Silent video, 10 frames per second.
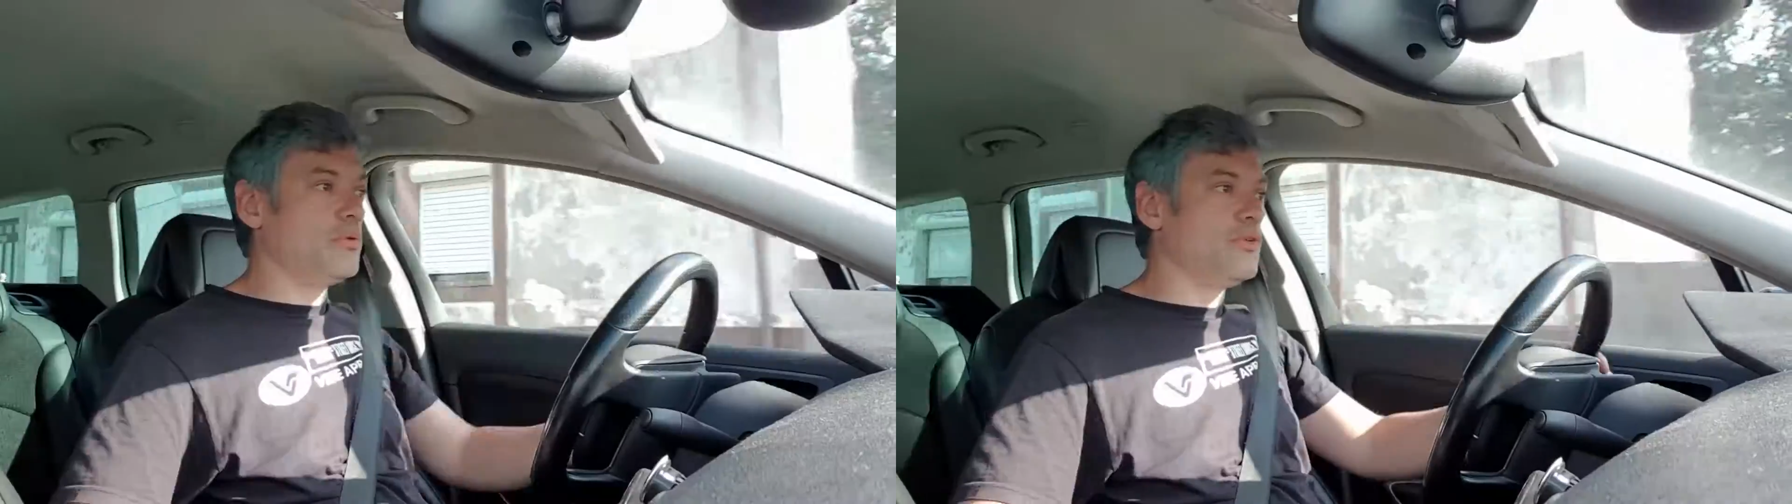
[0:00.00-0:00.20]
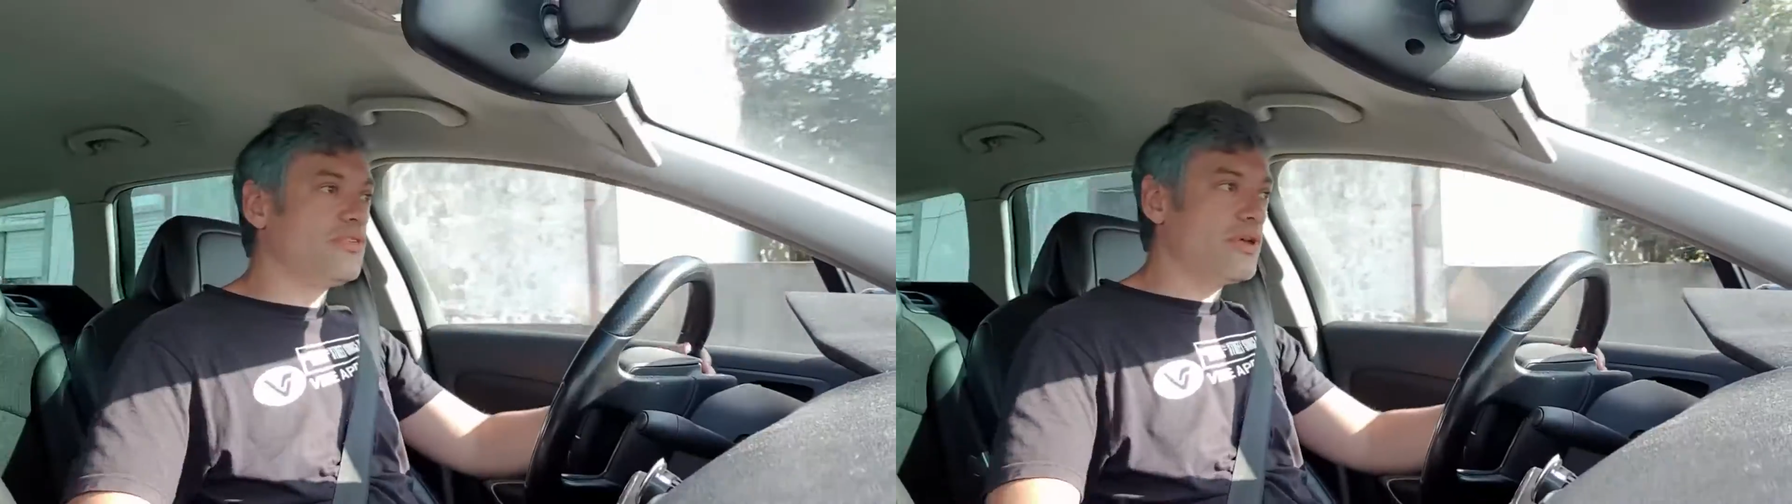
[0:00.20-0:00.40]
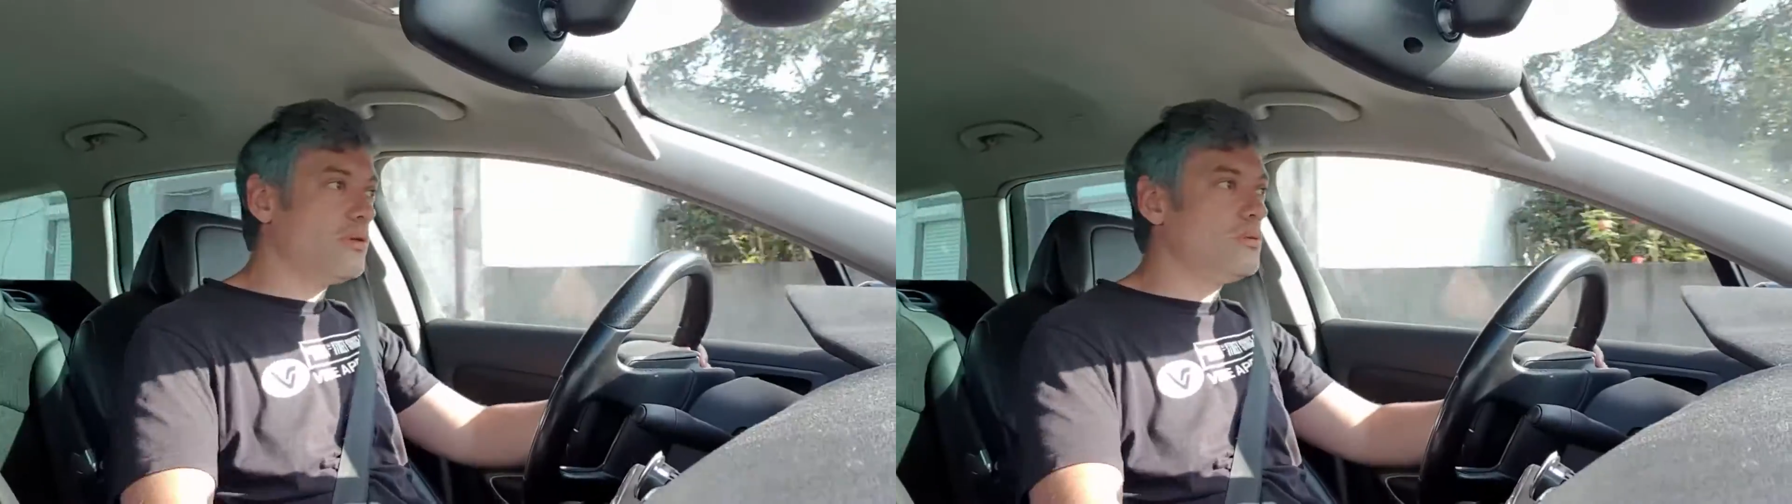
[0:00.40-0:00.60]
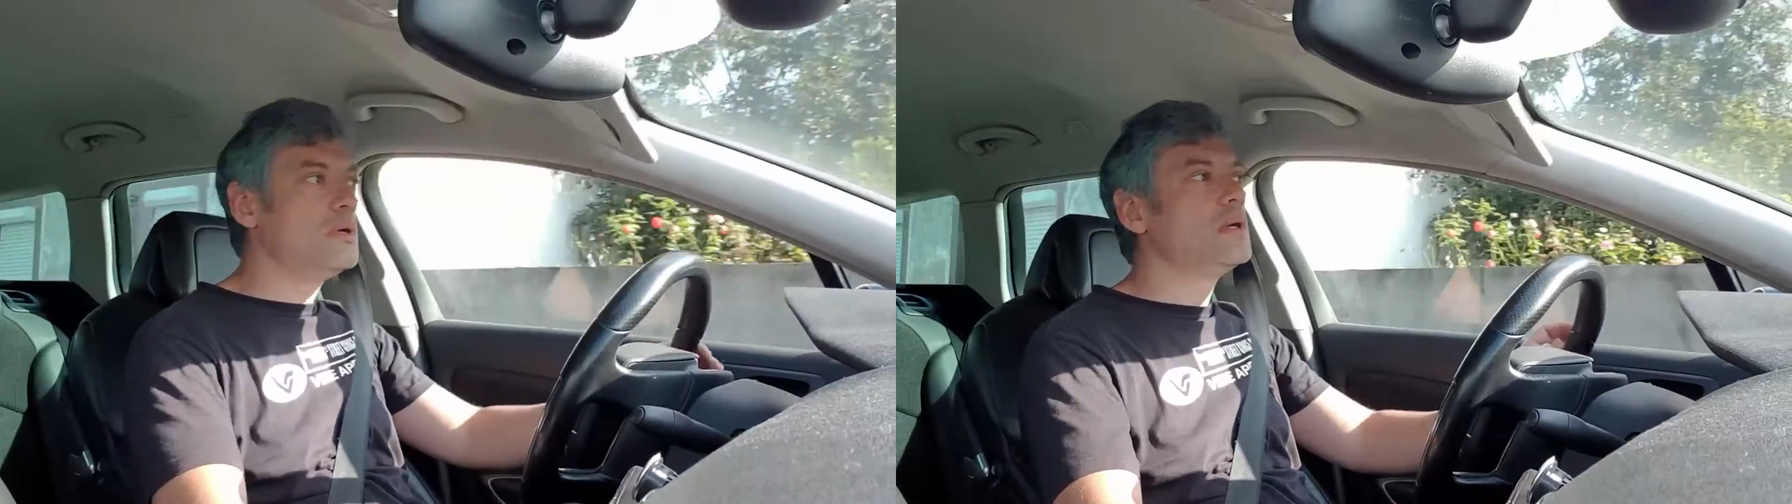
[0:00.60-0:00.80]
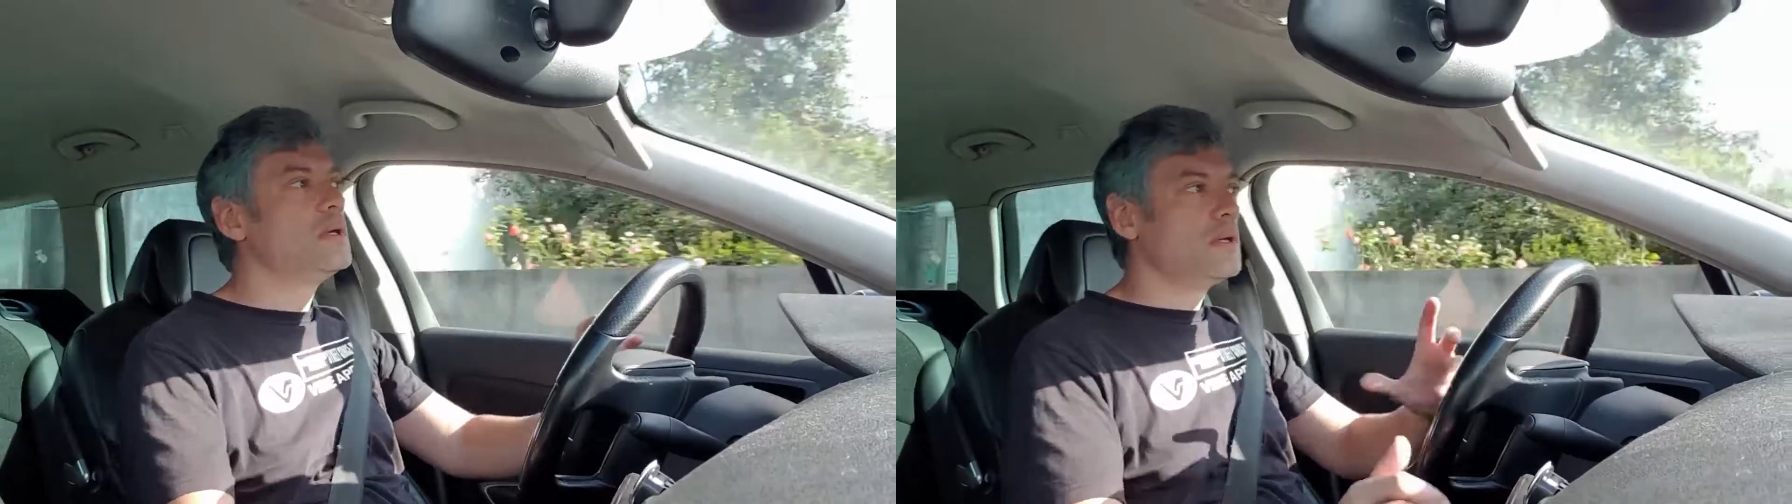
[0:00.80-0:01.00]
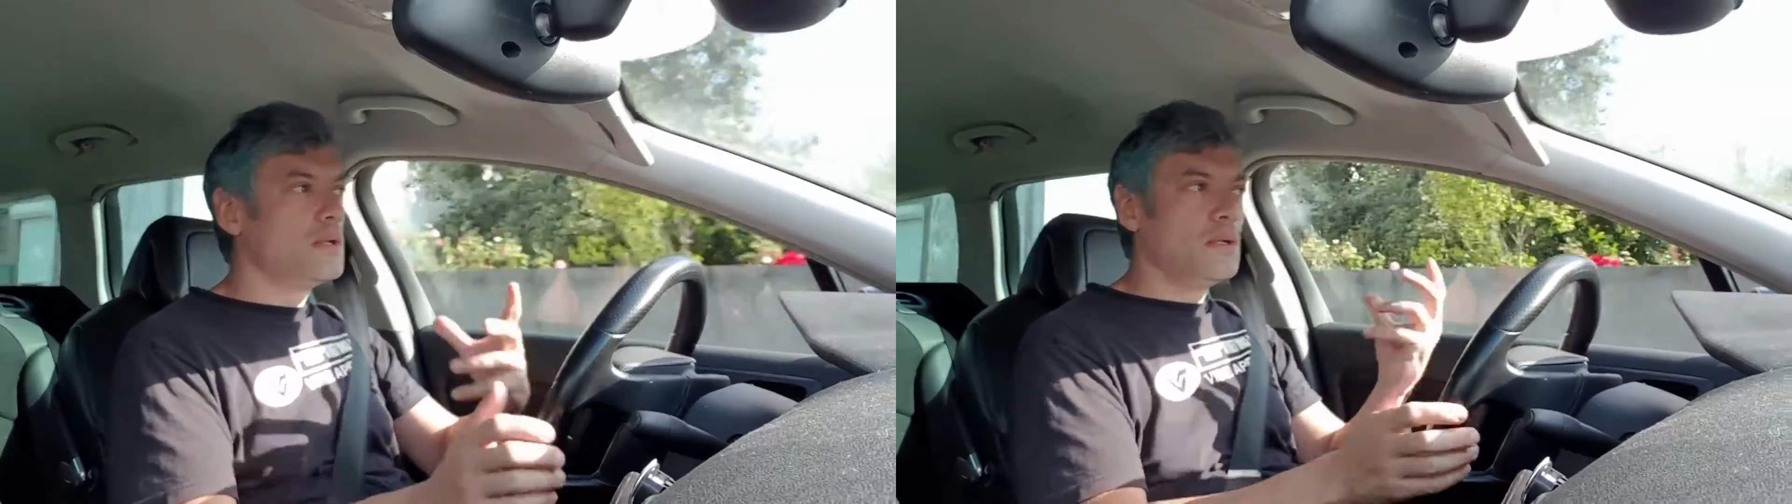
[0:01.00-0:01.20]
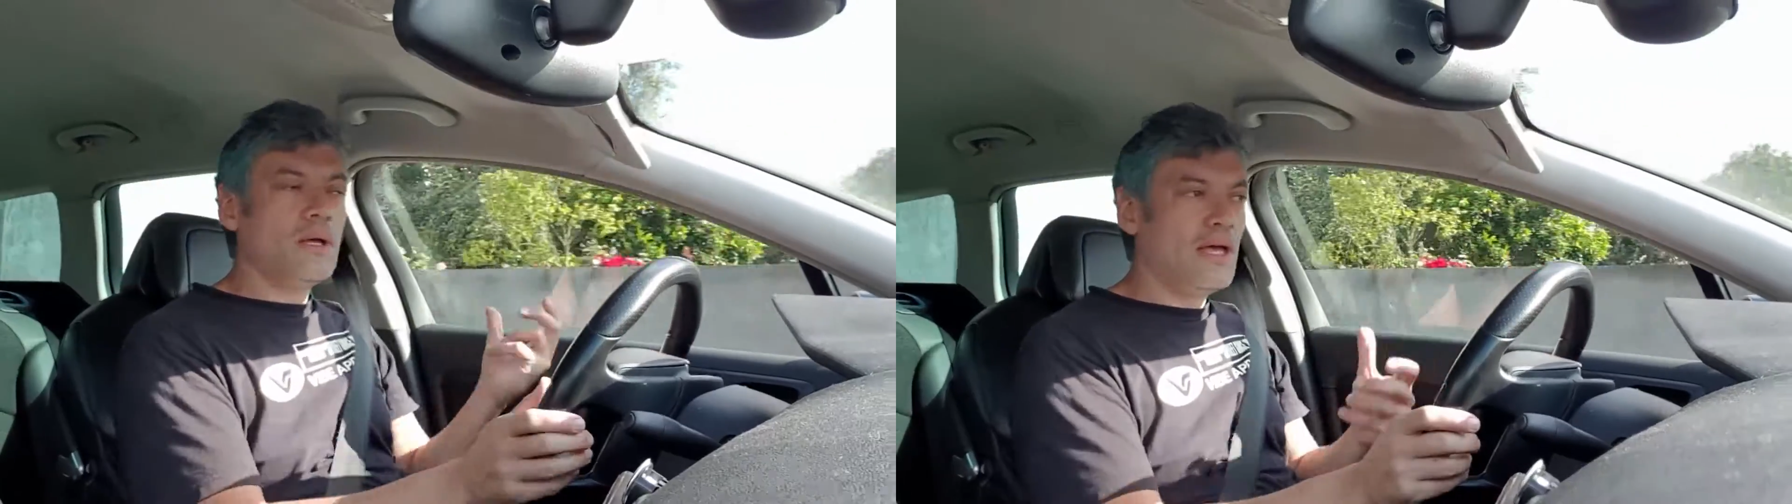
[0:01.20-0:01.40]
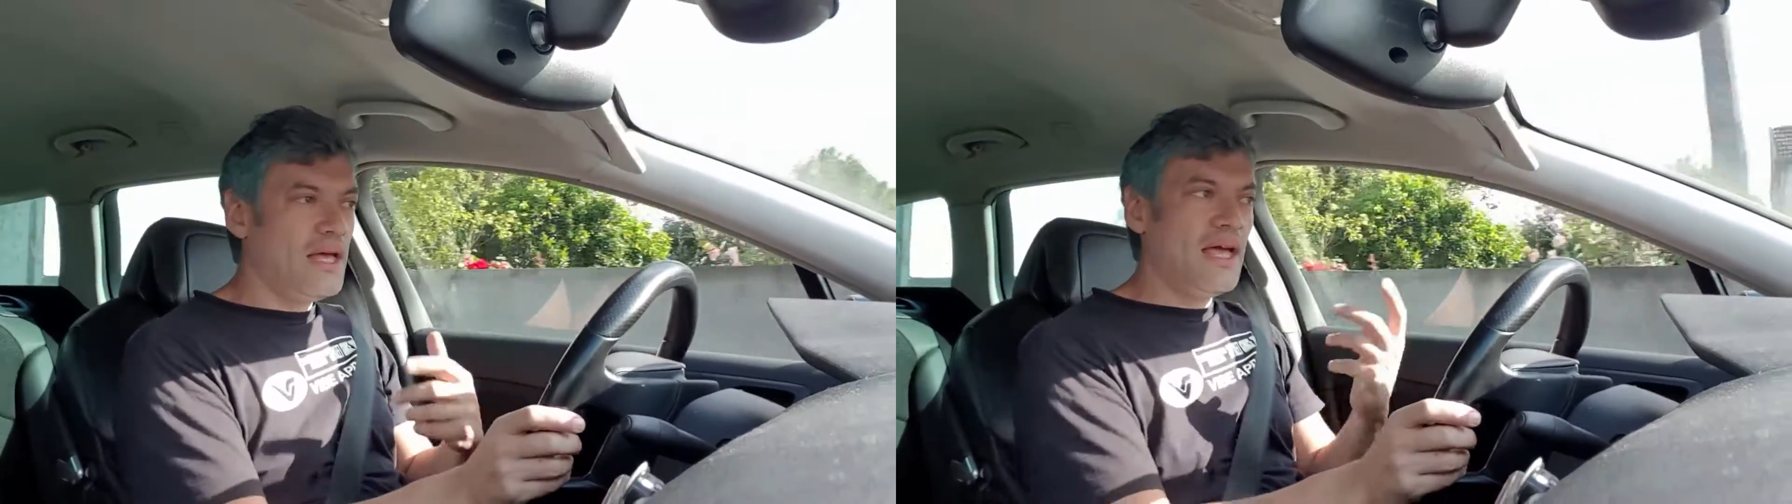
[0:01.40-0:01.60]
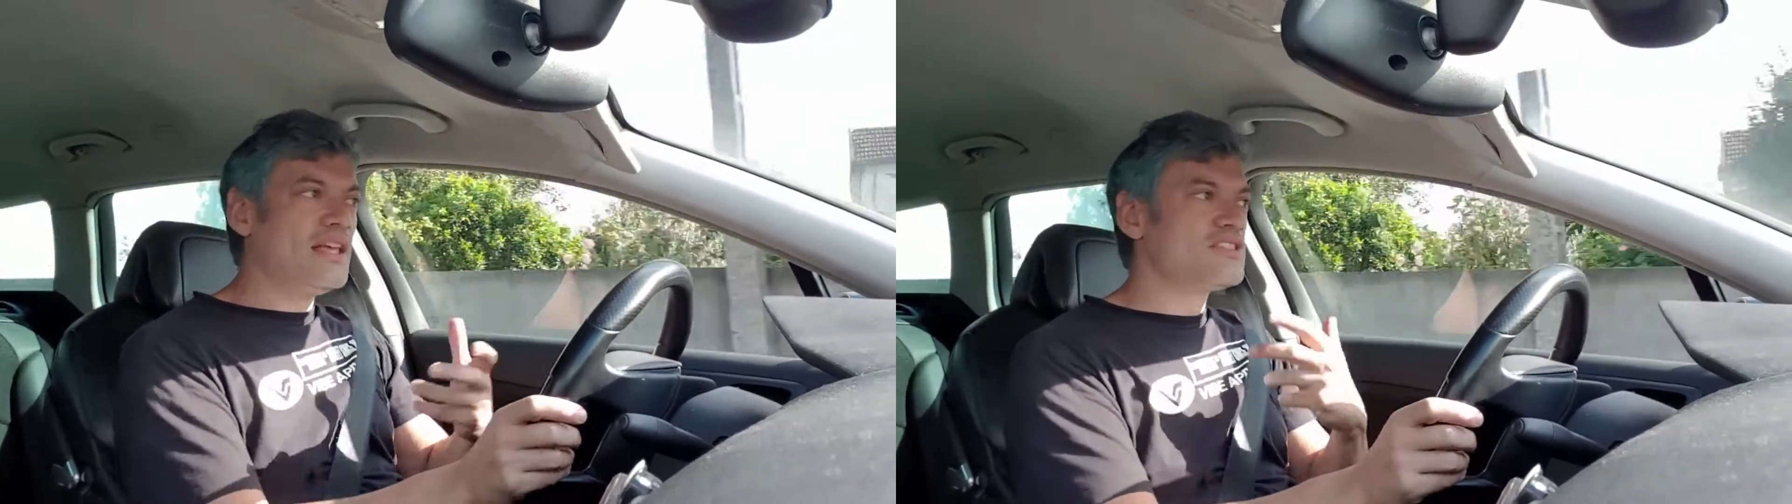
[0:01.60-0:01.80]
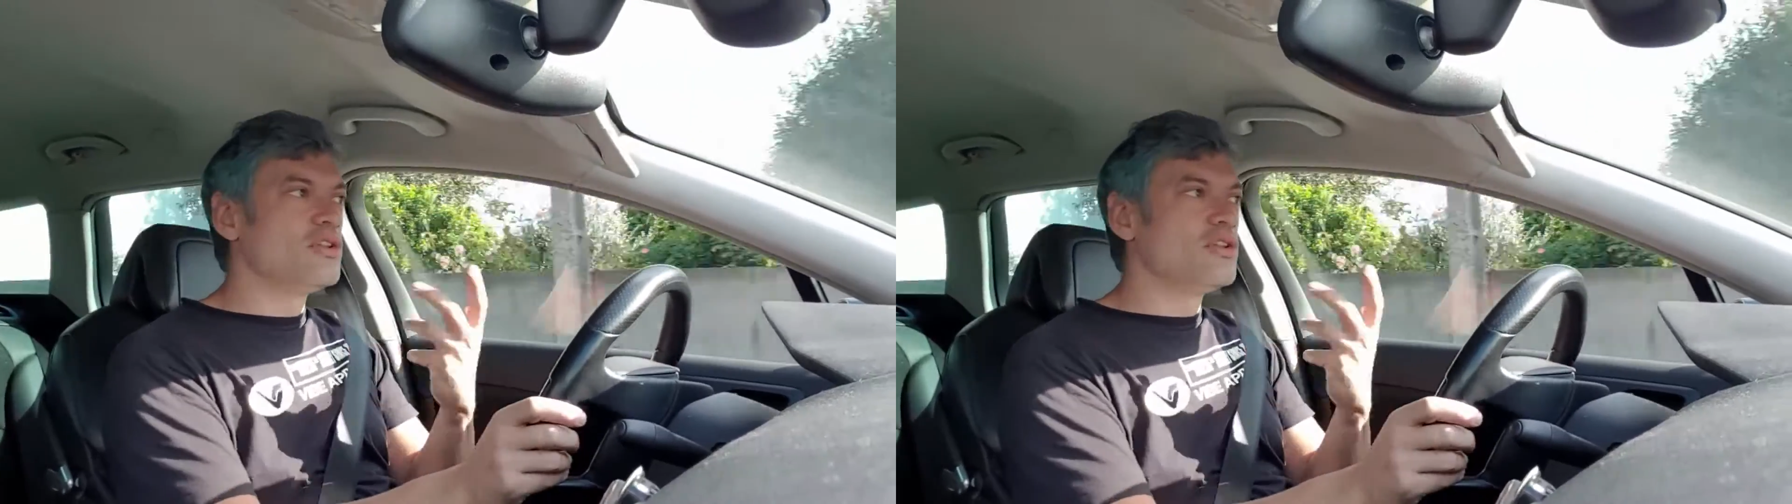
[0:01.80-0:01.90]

So it's